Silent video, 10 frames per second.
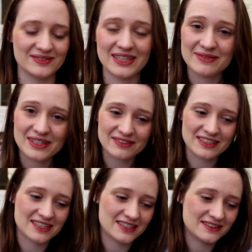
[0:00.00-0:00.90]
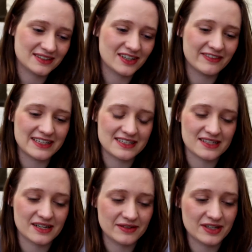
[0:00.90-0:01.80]
It'd be lovely to chat to you in the
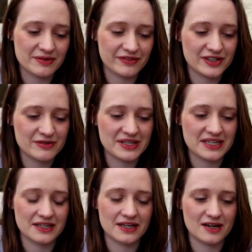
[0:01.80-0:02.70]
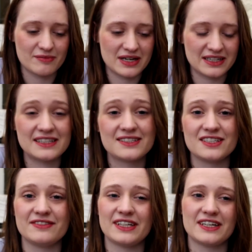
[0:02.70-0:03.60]
comments. I'm going to be filming at least
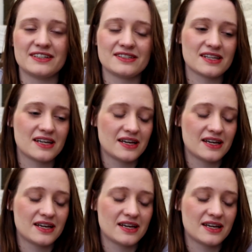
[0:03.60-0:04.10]
two videos